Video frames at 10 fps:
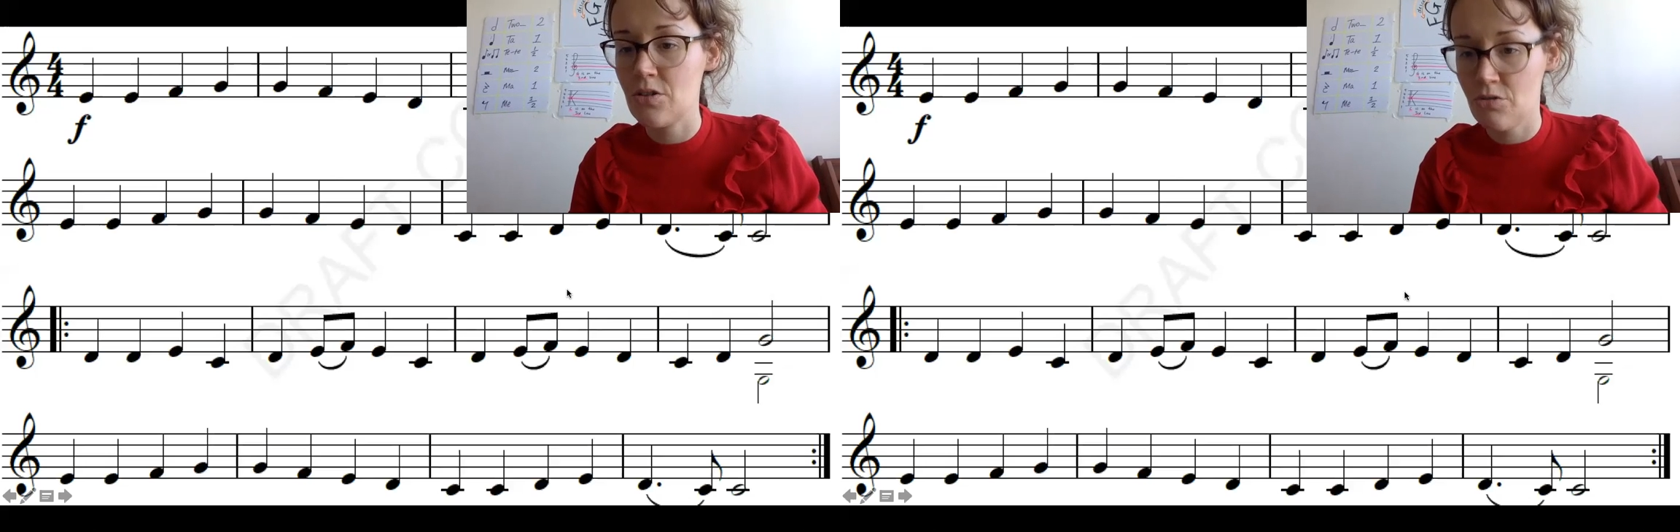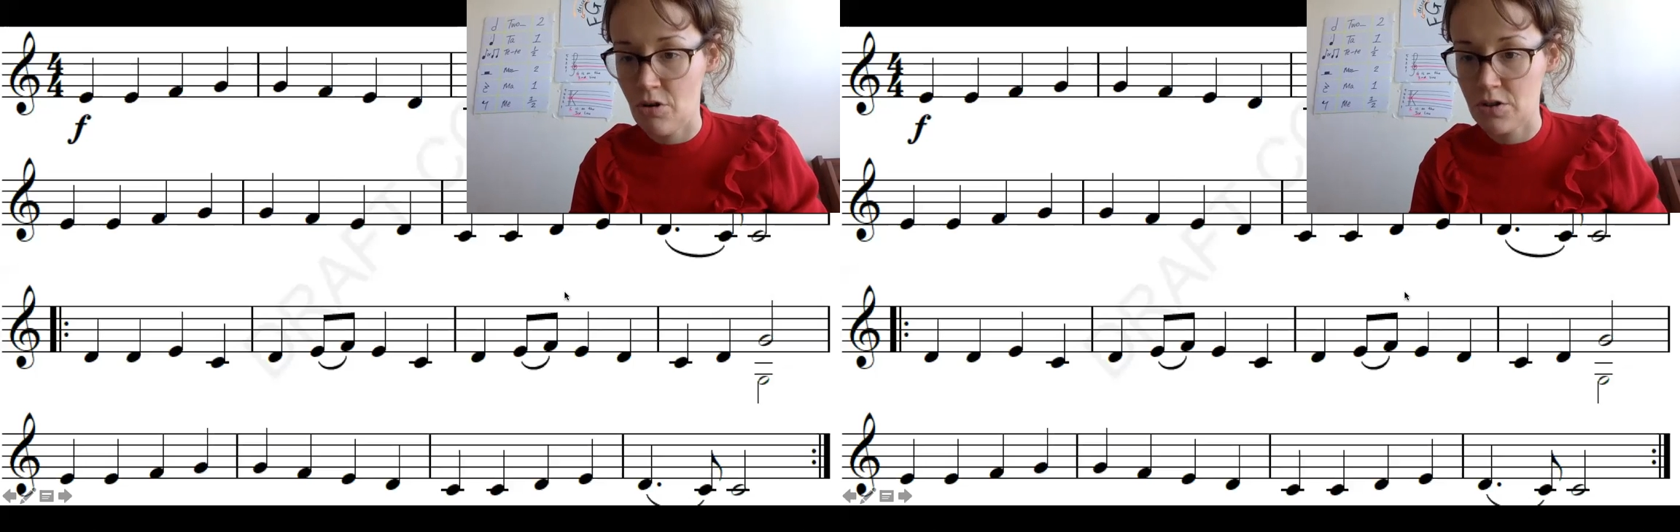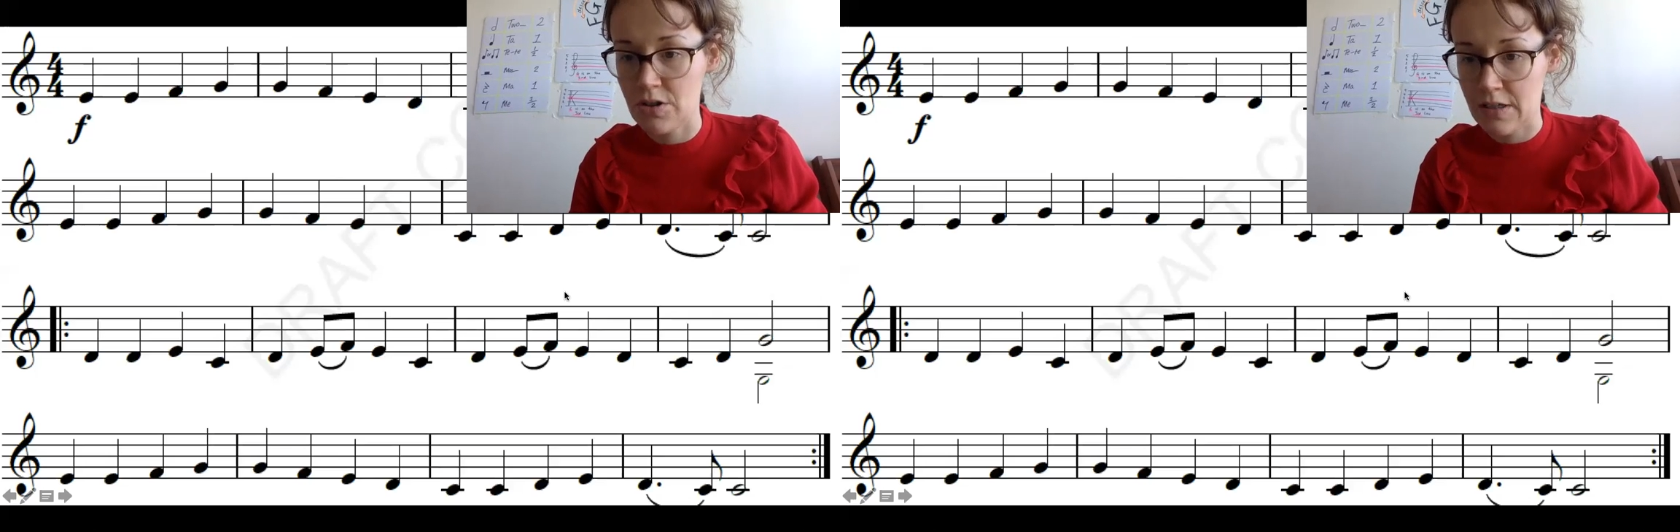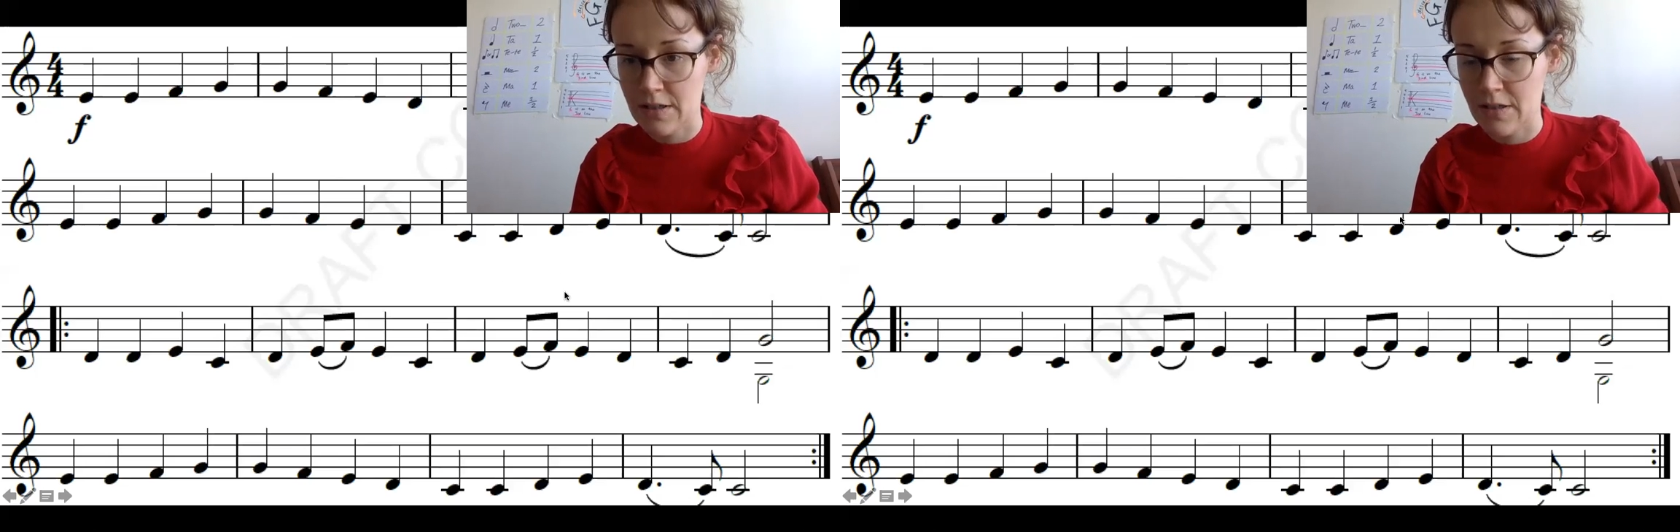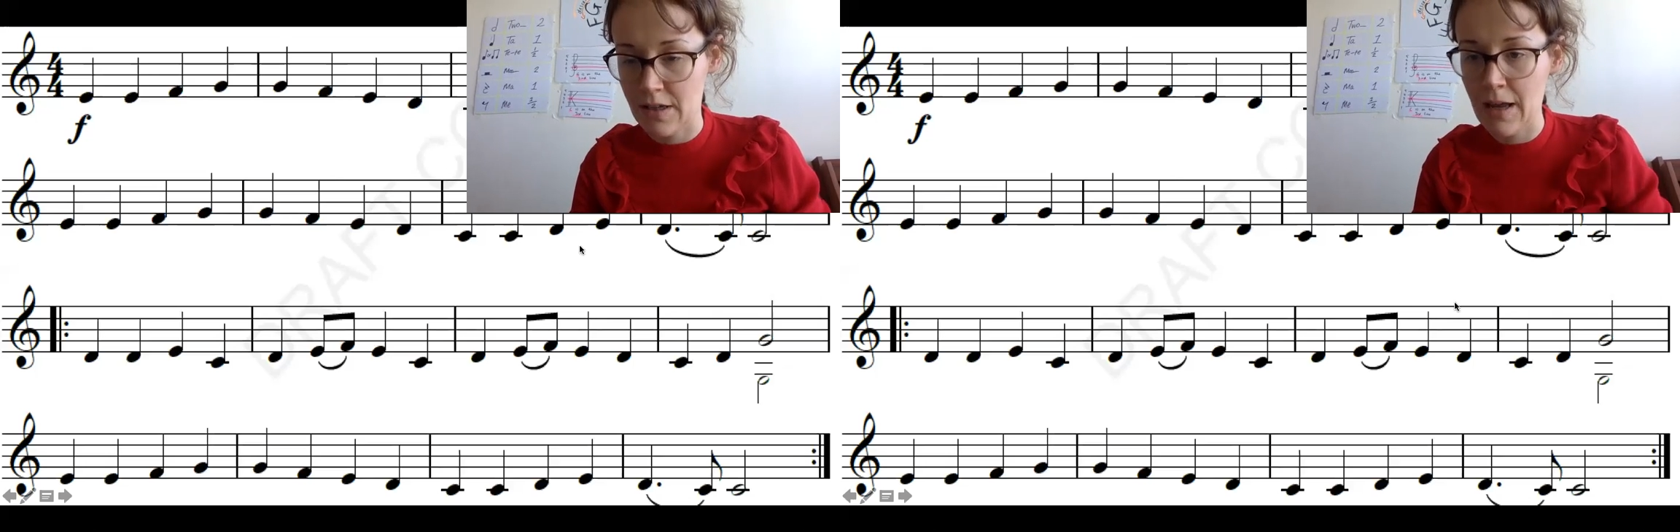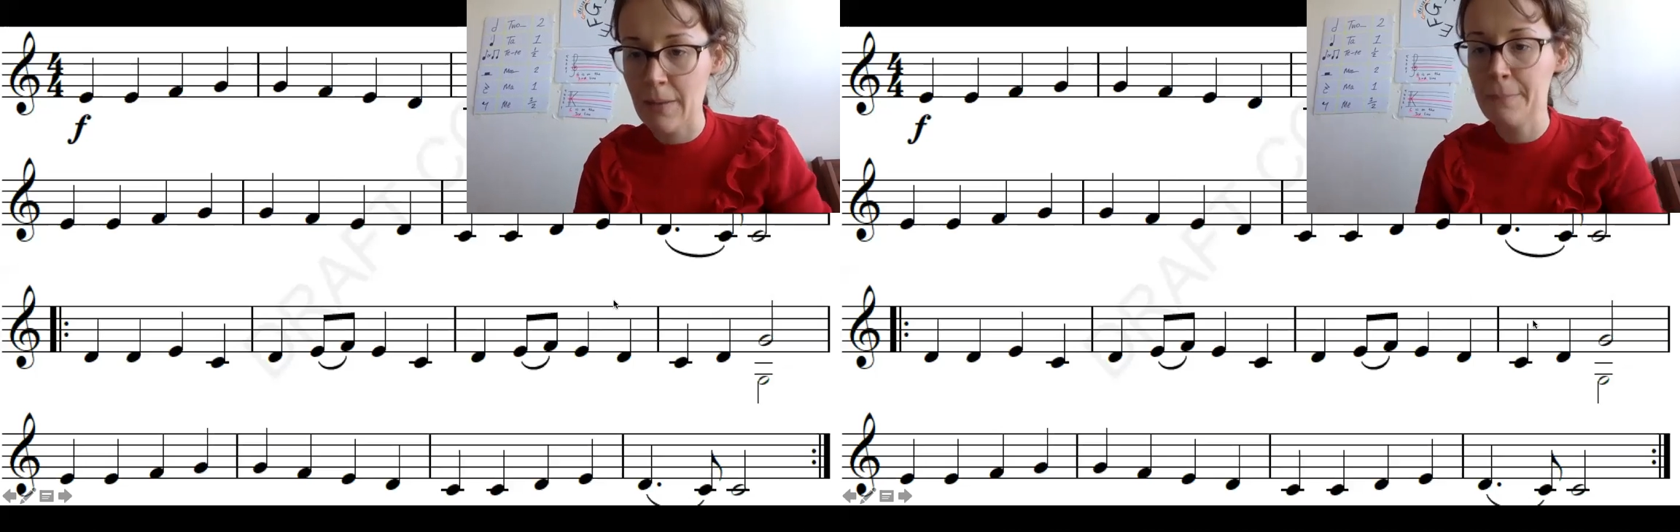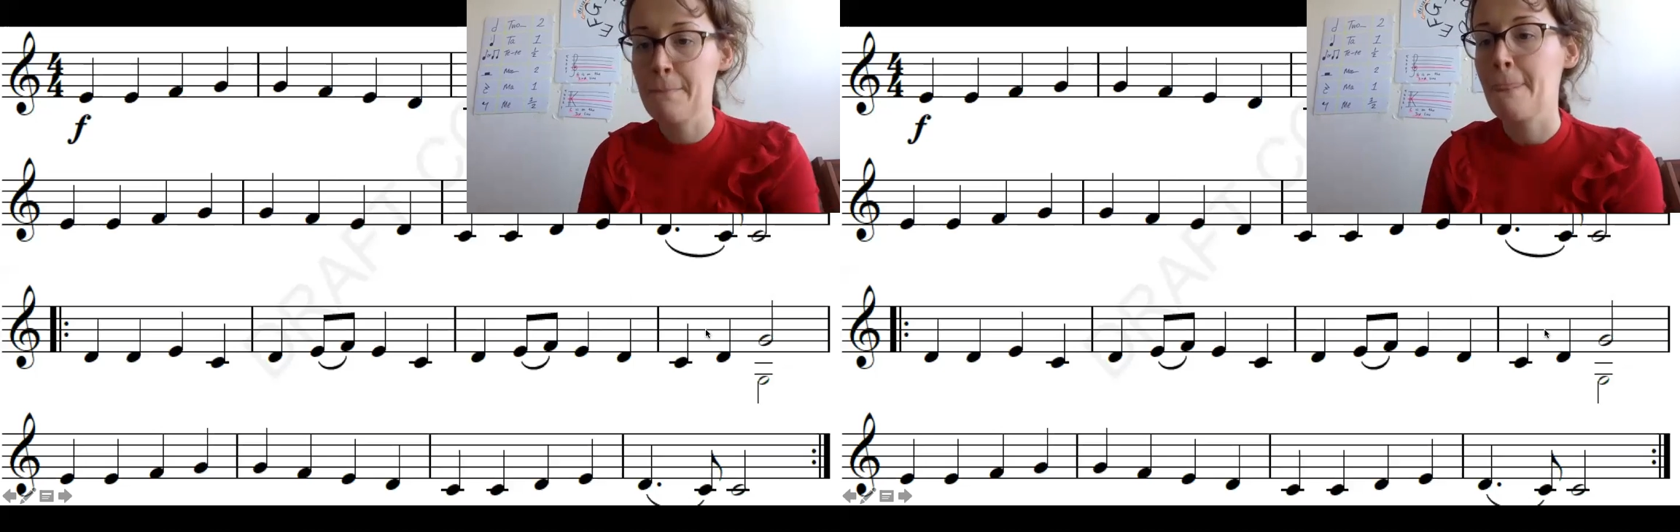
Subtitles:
crotchets, okay?